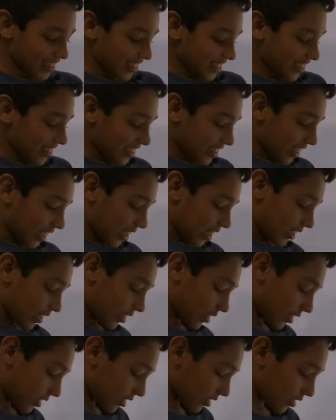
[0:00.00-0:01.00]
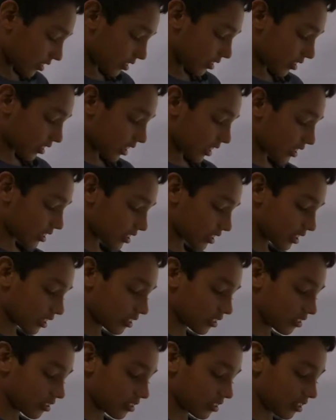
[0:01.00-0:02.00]
Okay, so let's
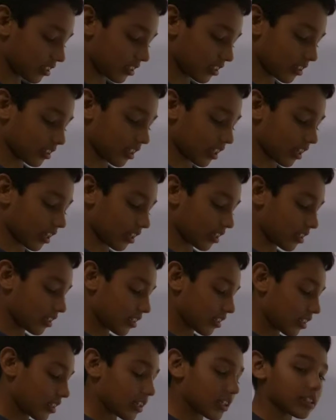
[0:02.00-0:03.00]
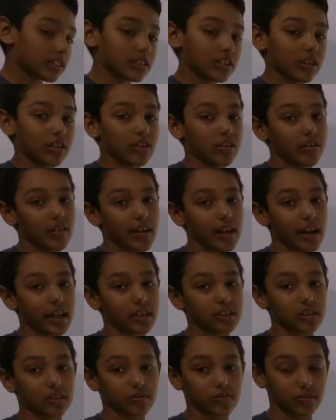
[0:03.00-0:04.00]
use that. So
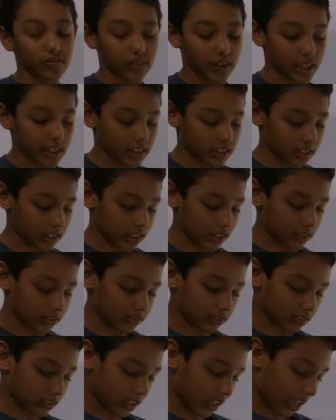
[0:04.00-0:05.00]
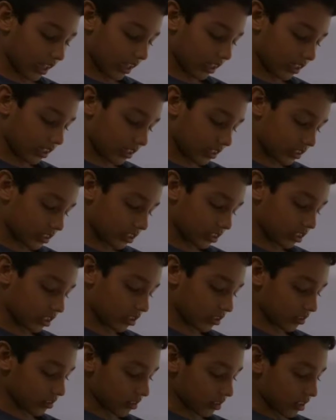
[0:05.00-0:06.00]
x over yz equals k.
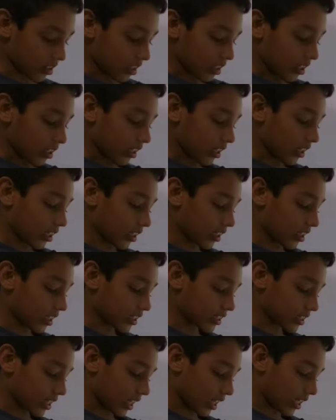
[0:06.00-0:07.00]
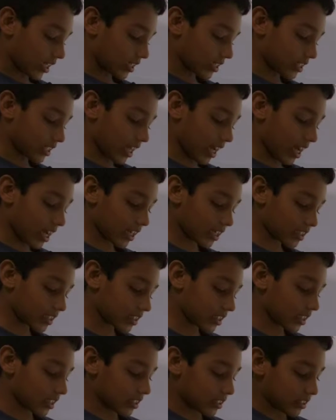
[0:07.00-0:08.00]
So in this case,
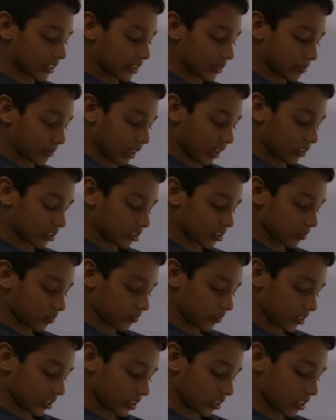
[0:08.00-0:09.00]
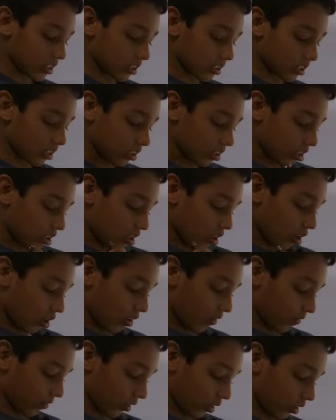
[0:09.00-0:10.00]
x is the amount of wood
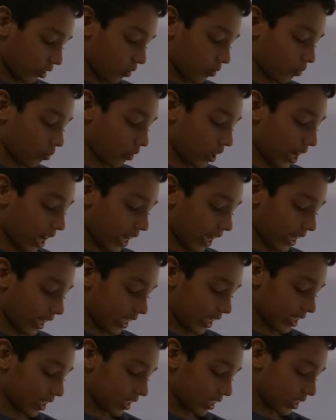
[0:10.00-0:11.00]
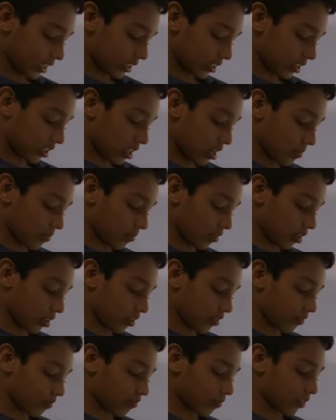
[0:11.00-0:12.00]
over y is the number
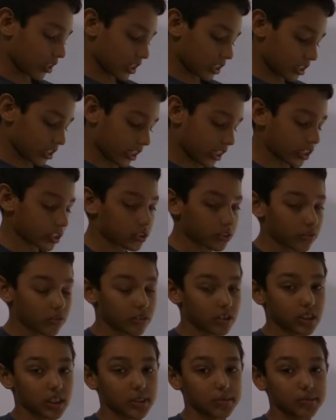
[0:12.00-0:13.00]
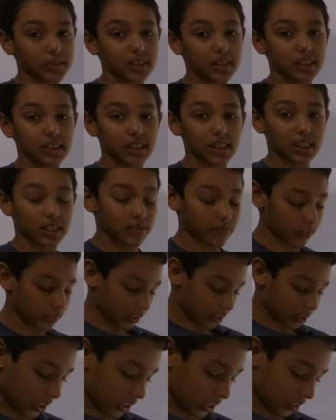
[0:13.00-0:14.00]
of woodchucks, or WC, we're
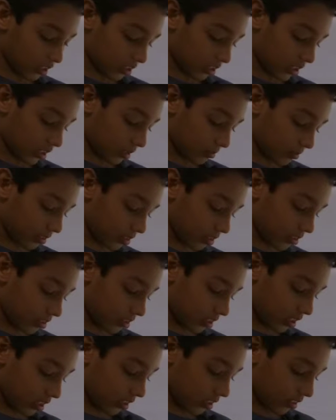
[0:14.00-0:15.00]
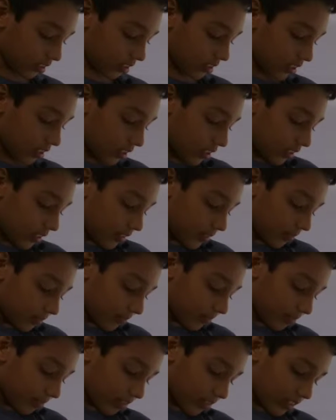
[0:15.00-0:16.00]
use WC,
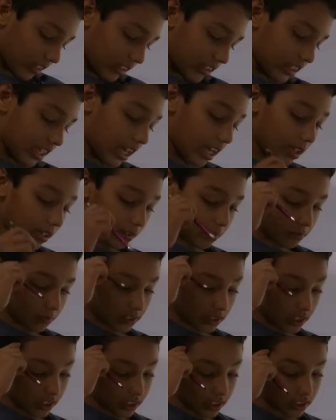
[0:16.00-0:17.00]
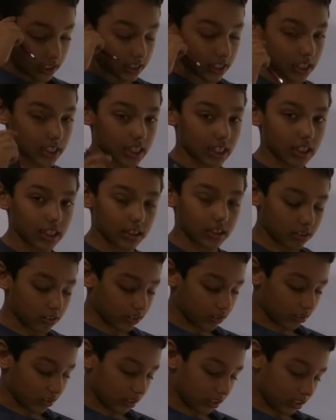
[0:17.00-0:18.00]
times z,
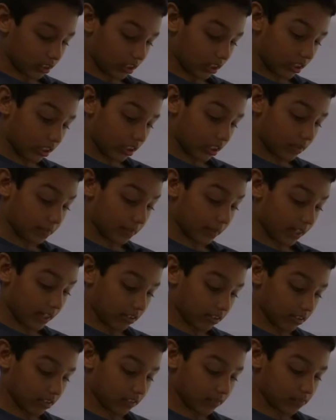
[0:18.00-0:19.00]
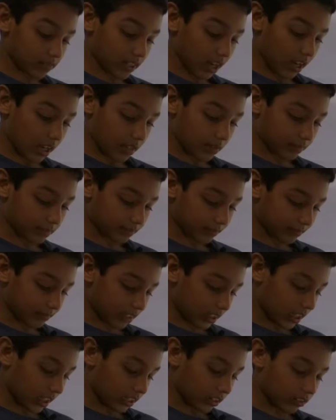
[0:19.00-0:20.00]
or the amount of time,
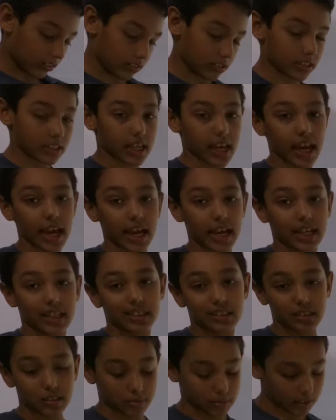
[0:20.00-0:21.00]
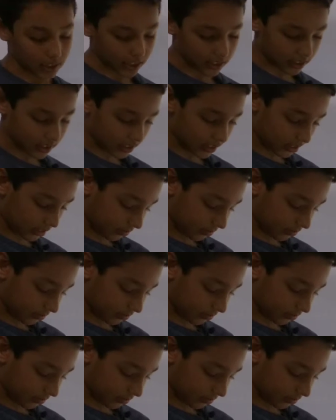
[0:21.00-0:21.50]
equals k, some constant.